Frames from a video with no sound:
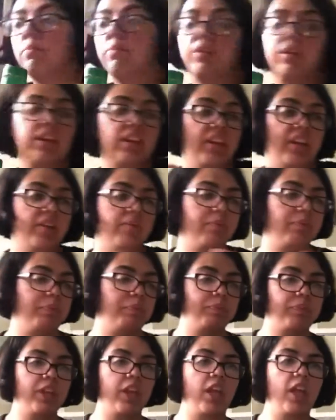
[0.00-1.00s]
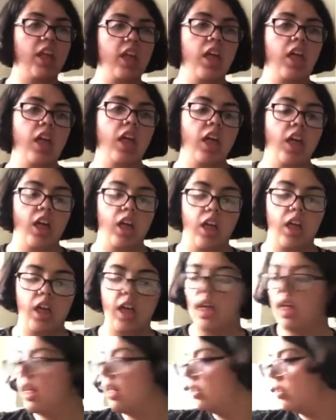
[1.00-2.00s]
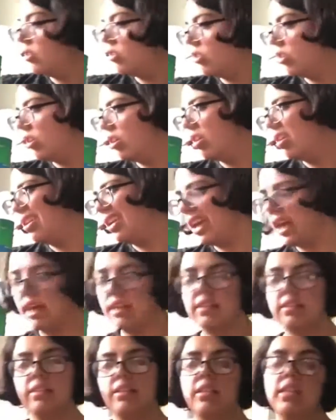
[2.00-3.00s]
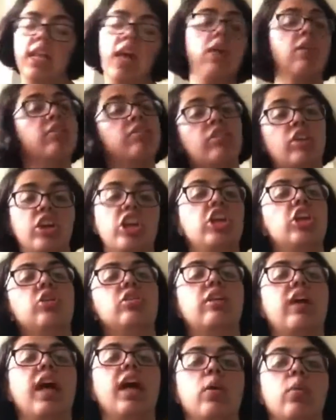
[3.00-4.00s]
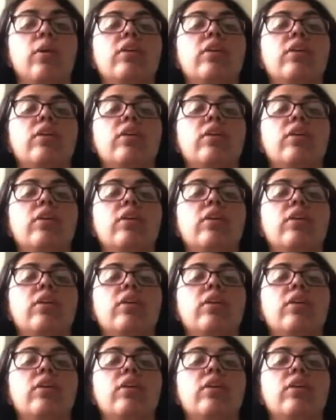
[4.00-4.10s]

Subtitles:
but I didn't. And yes, now I'll tell you that I